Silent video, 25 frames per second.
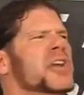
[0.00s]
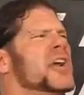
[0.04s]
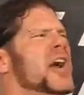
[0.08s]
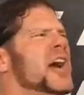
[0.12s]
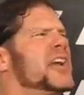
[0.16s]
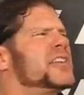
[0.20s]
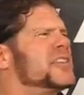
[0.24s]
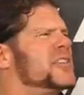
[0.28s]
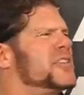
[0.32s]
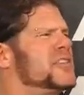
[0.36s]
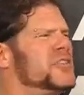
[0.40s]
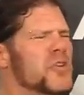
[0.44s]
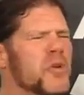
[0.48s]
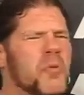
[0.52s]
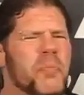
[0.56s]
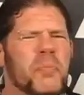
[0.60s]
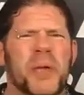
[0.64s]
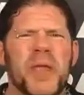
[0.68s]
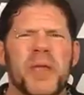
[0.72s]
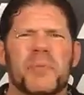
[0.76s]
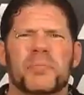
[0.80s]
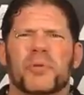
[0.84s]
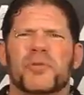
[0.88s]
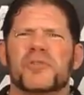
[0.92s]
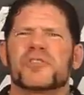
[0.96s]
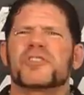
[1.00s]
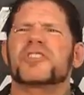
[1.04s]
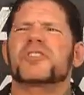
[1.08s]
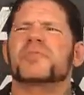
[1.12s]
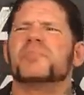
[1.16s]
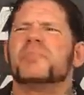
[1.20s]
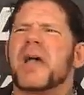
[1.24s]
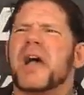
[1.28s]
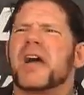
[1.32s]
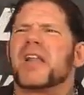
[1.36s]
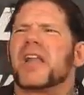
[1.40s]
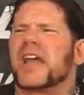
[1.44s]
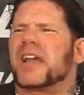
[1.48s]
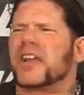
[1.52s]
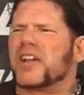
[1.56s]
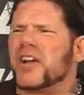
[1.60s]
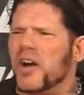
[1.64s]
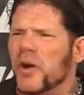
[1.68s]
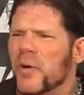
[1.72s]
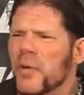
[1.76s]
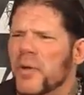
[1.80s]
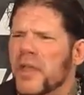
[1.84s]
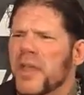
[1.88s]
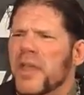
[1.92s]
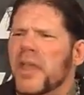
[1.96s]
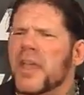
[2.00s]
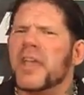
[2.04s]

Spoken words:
I said, you people smell. I go,